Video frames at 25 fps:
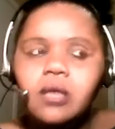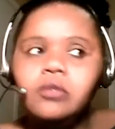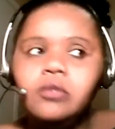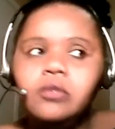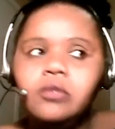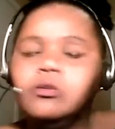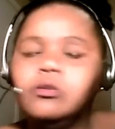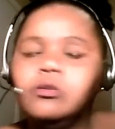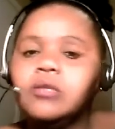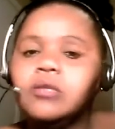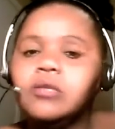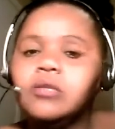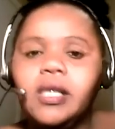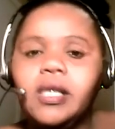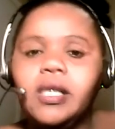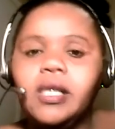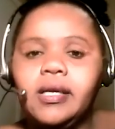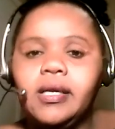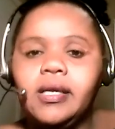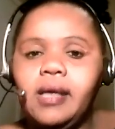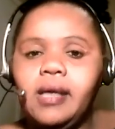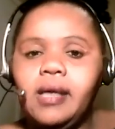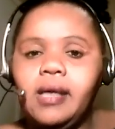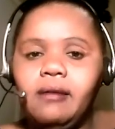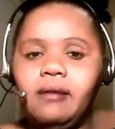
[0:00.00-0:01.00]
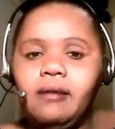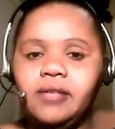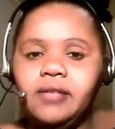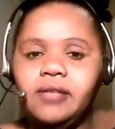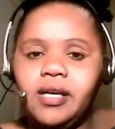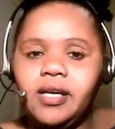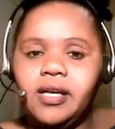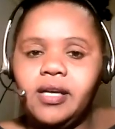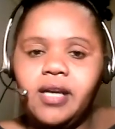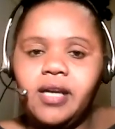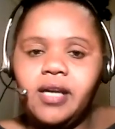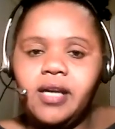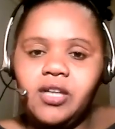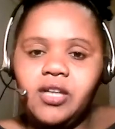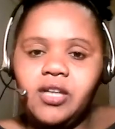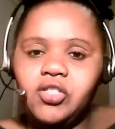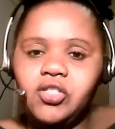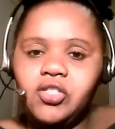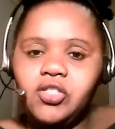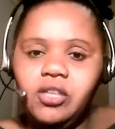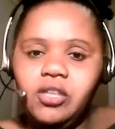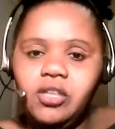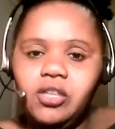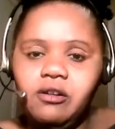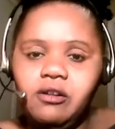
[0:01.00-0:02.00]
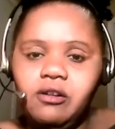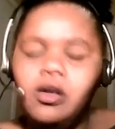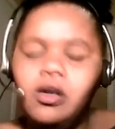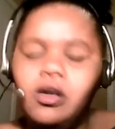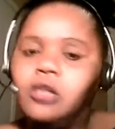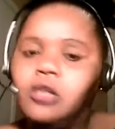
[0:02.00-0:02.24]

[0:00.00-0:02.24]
you don't take it out on that cashier.